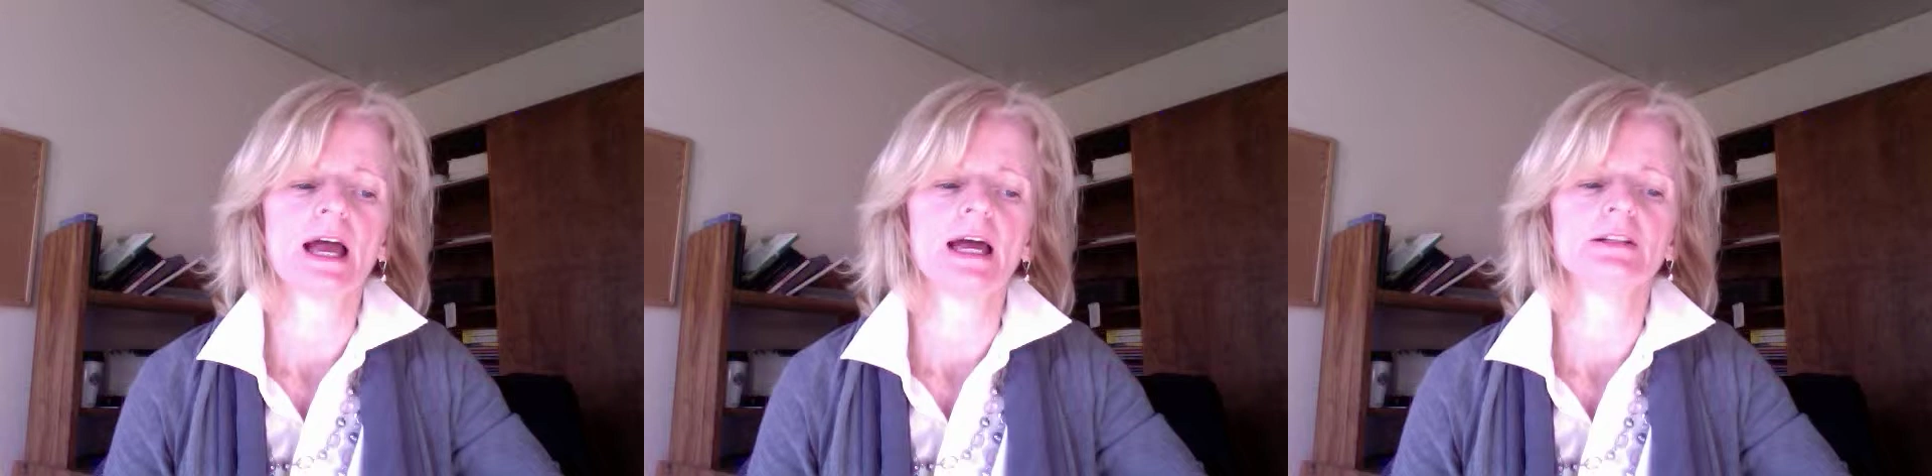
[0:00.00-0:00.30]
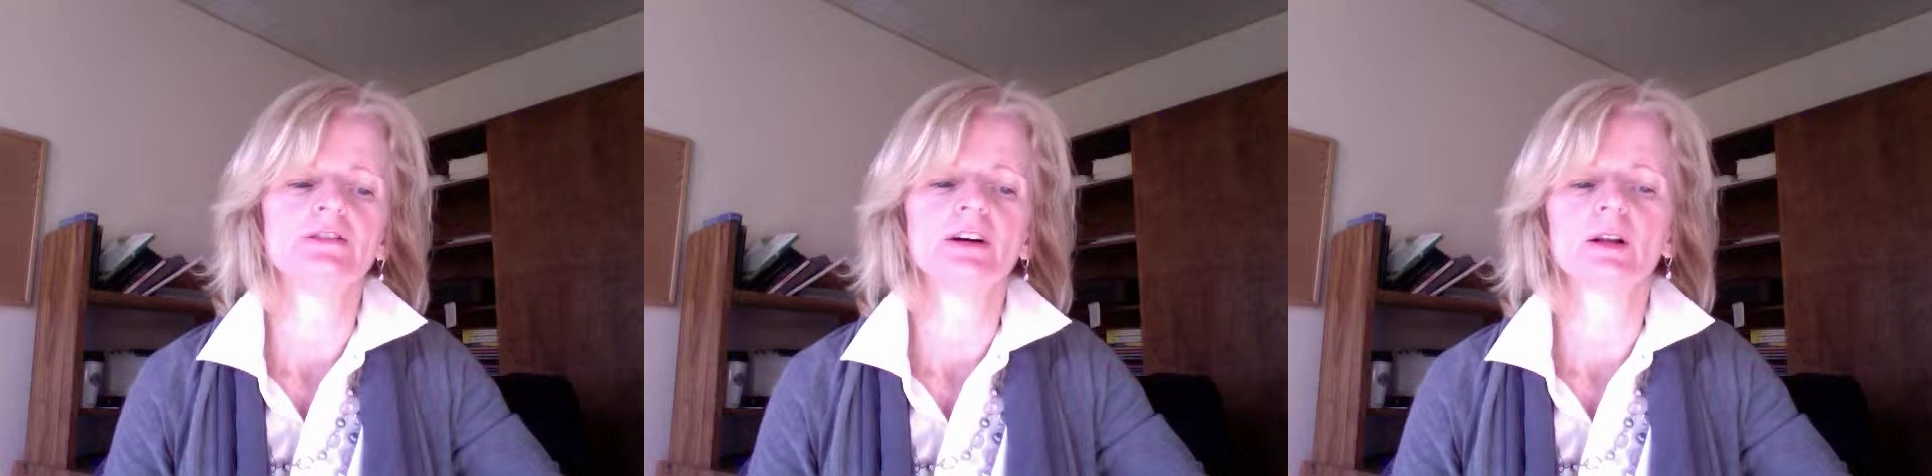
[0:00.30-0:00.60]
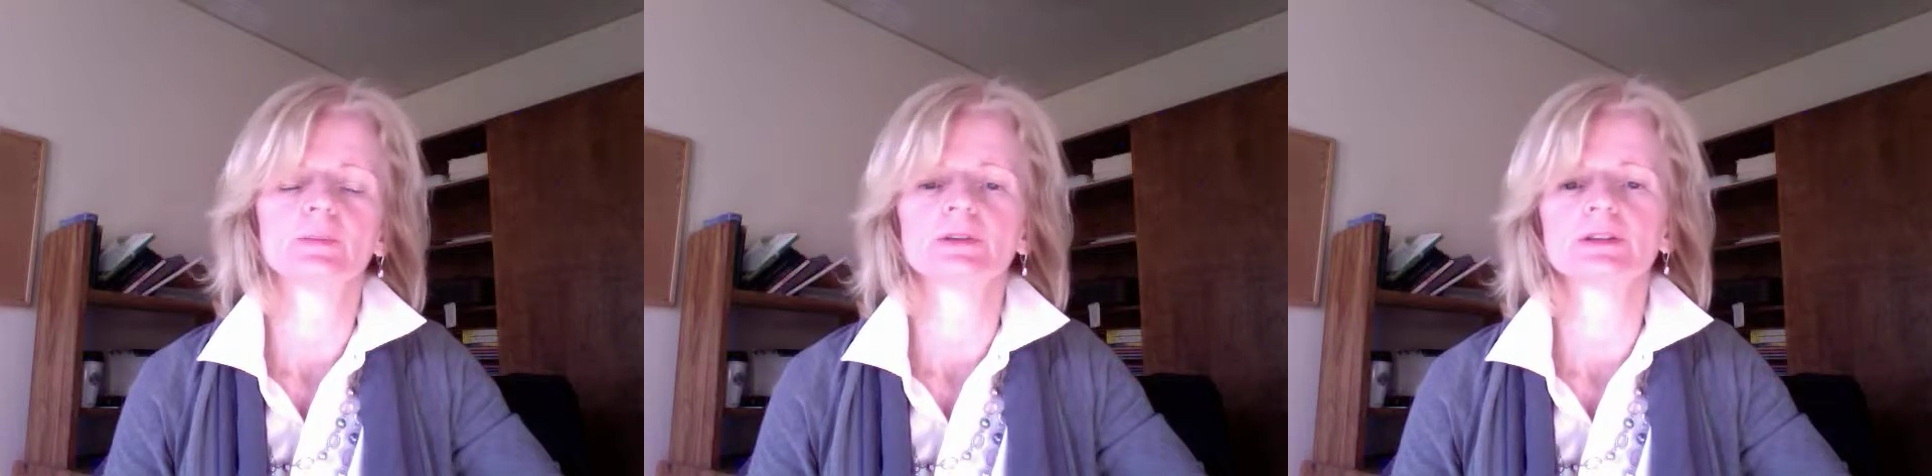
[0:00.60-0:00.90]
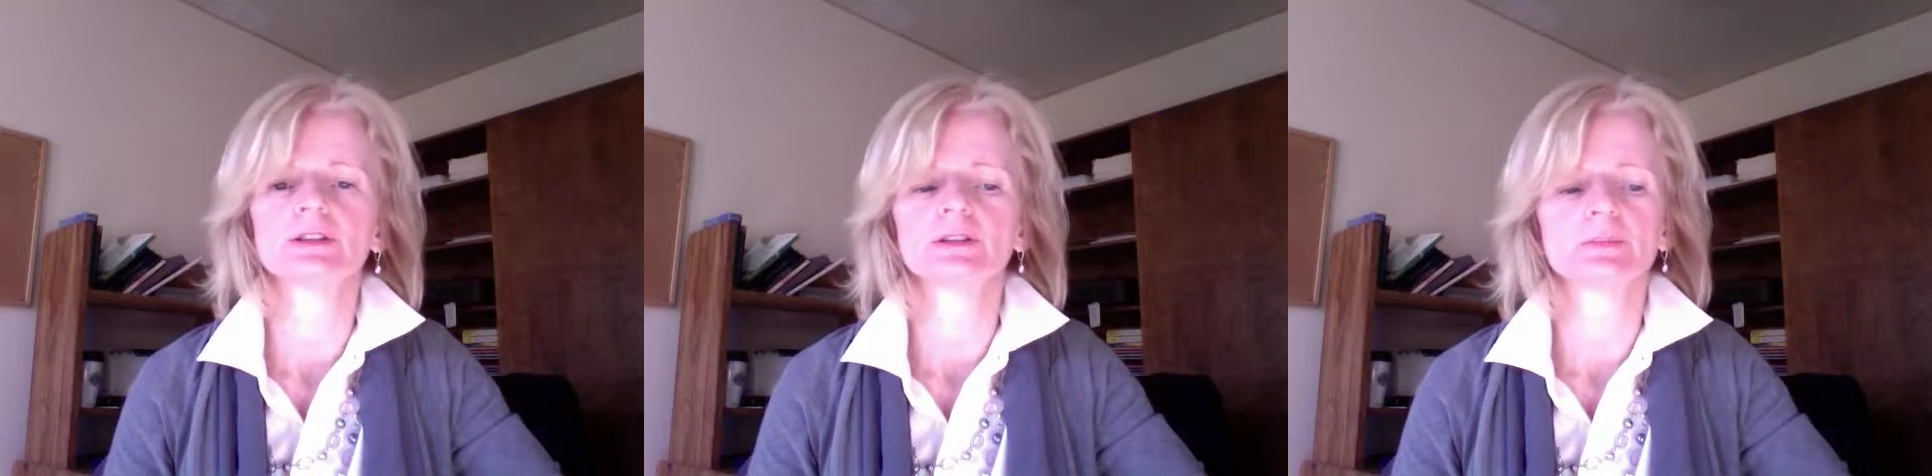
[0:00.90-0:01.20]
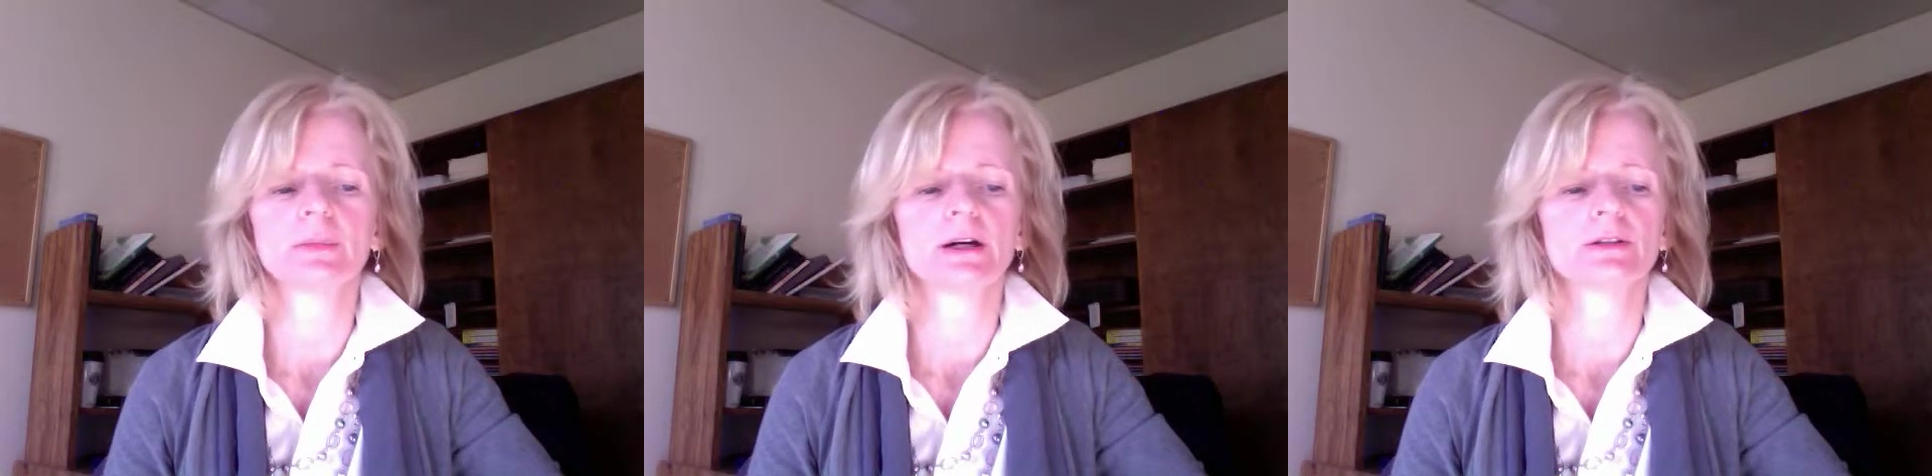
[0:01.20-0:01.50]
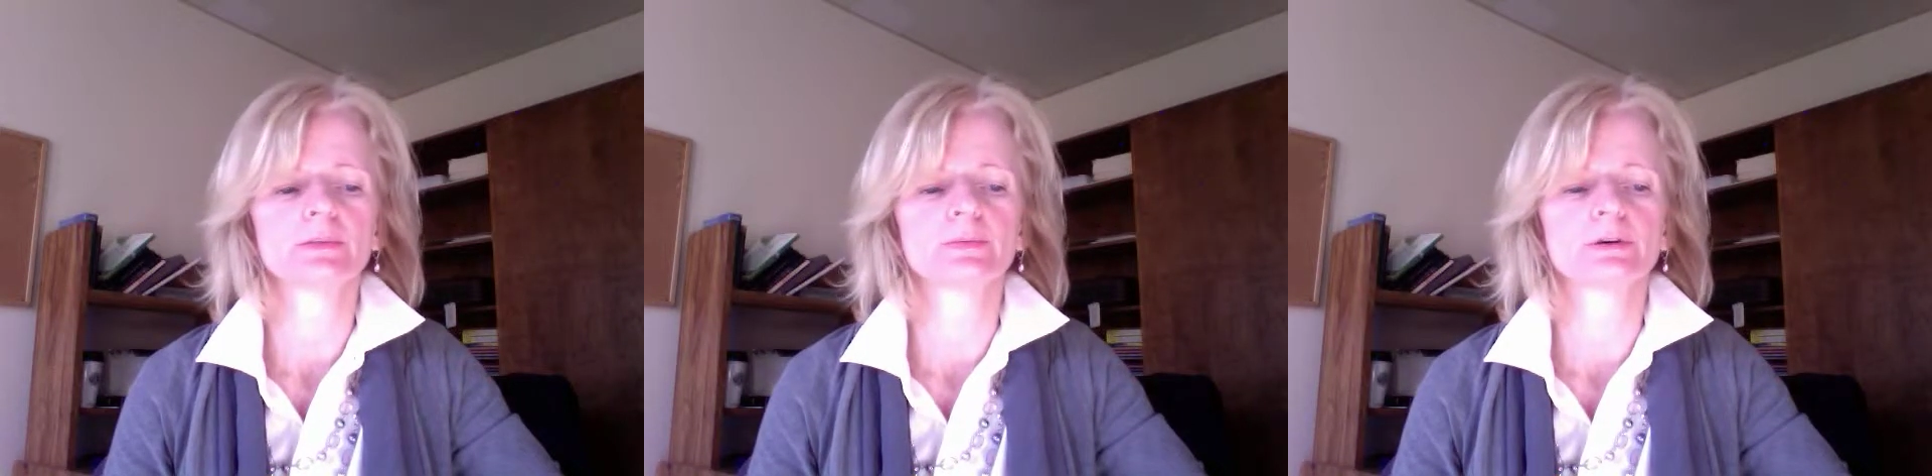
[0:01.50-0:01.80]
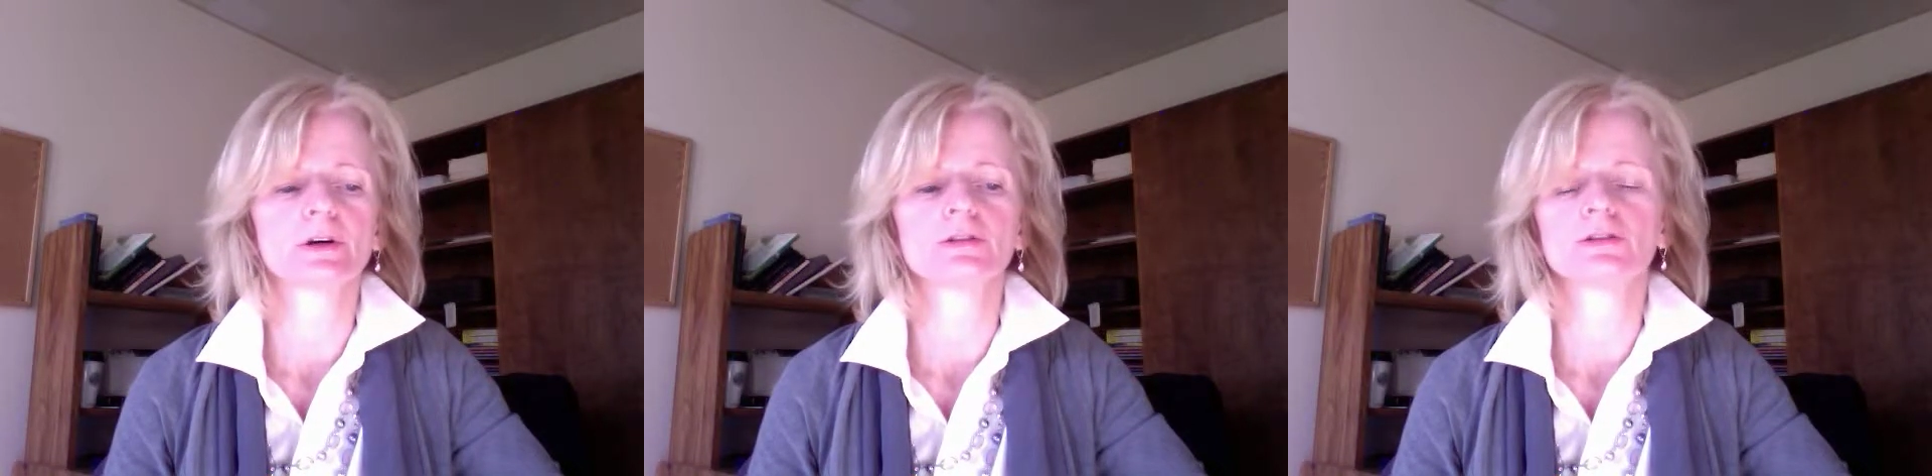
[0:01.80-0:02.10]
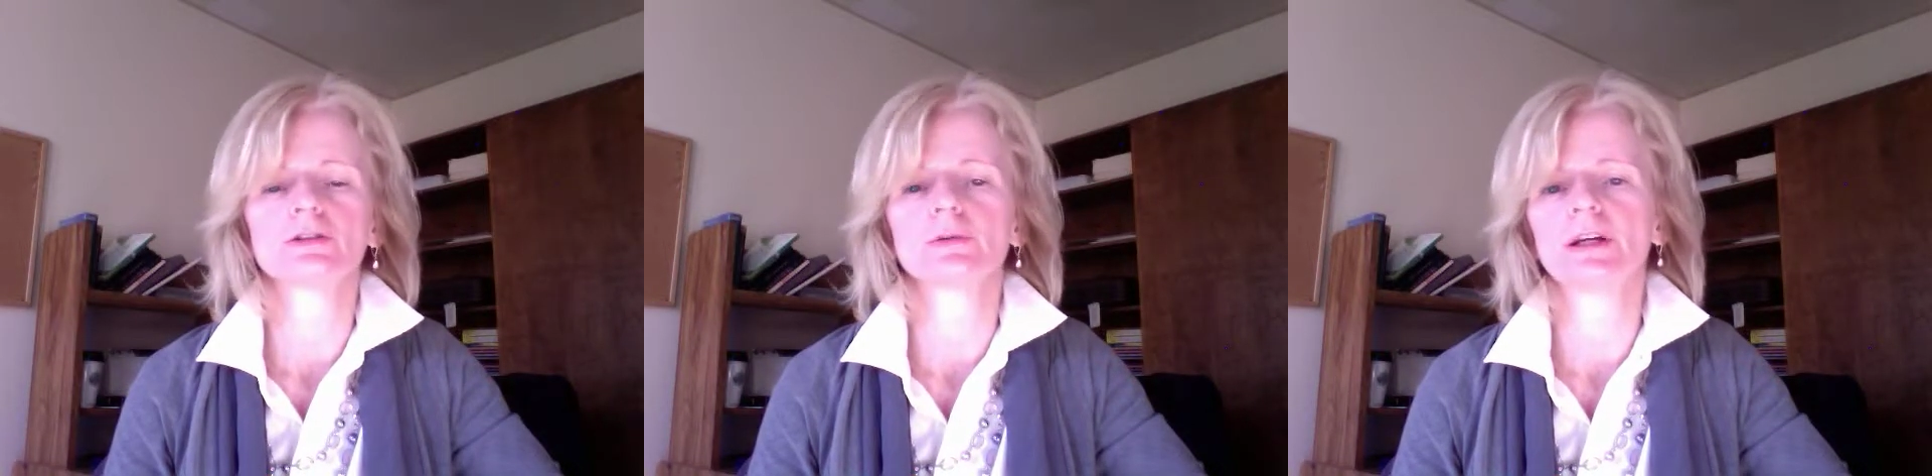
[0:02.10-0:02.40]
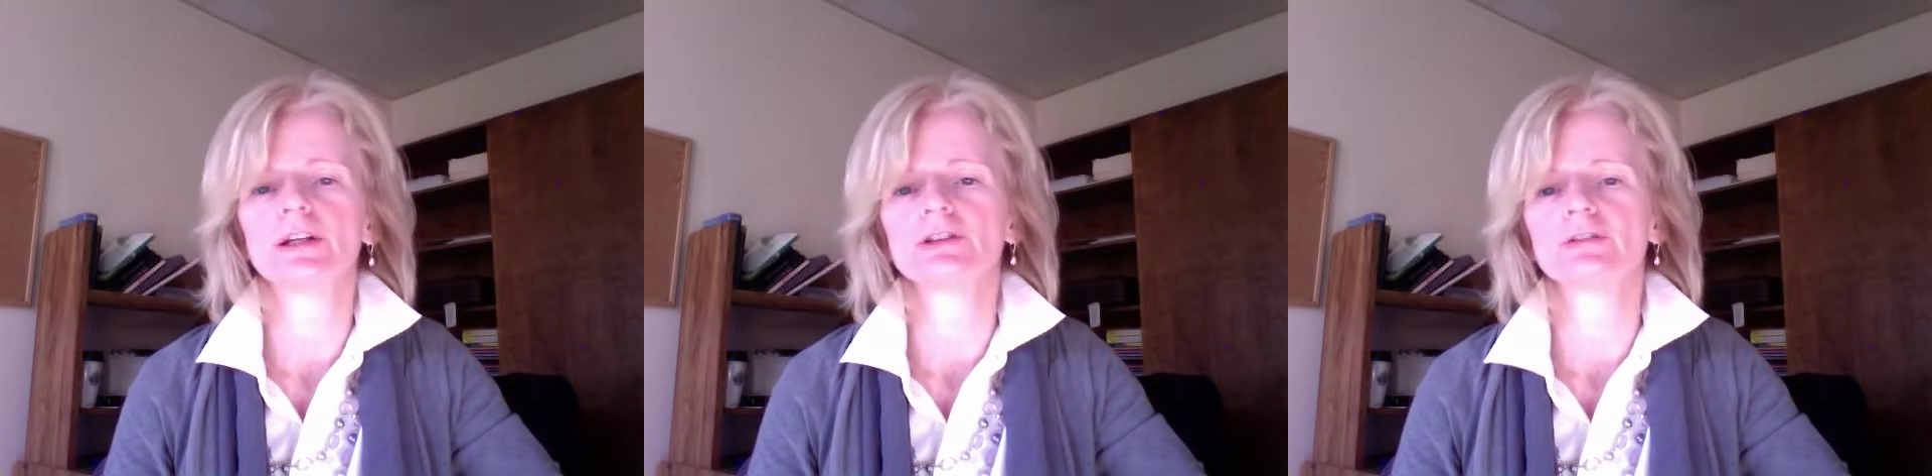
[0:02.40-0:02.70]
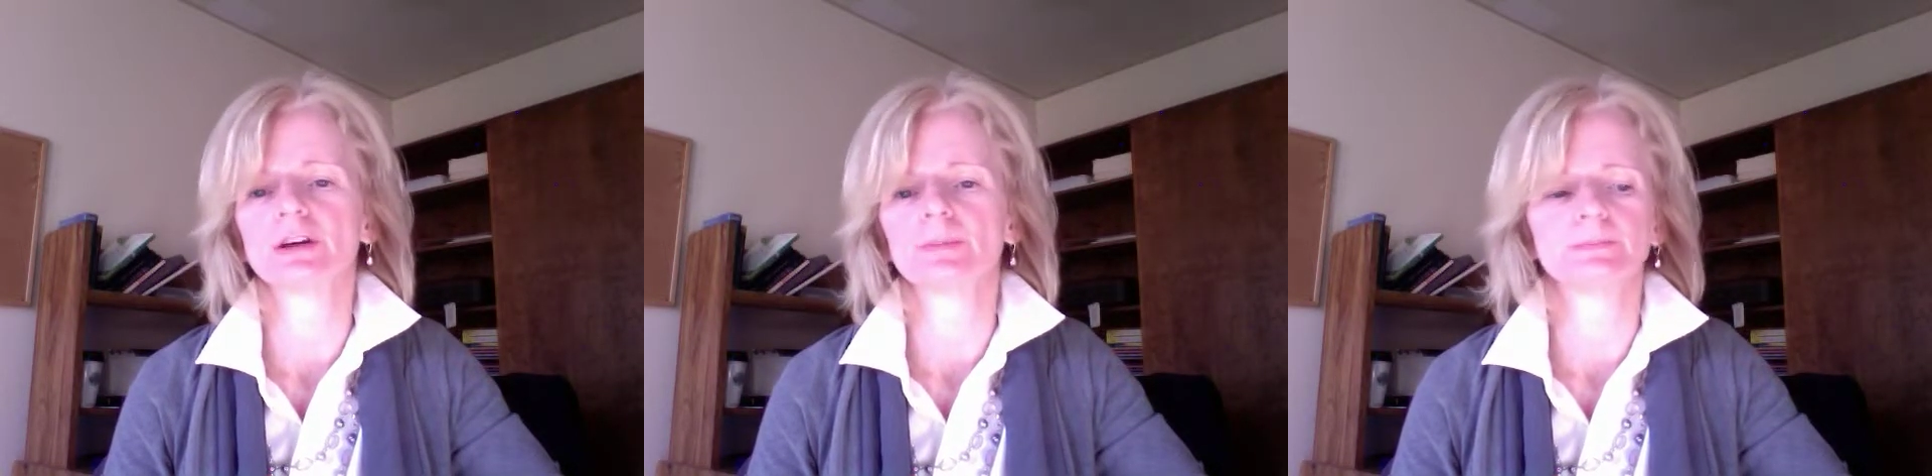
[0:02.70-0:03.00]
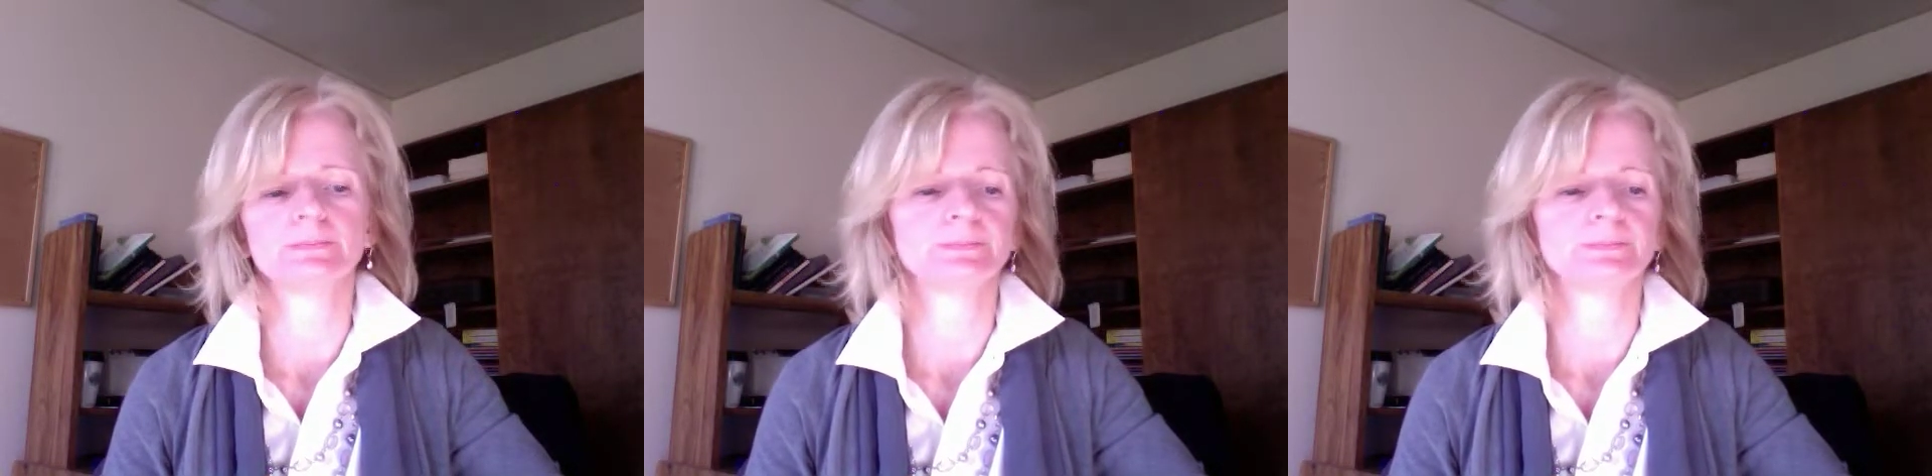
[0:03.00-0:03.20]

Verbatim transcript: and developed a systemized approach to each of them.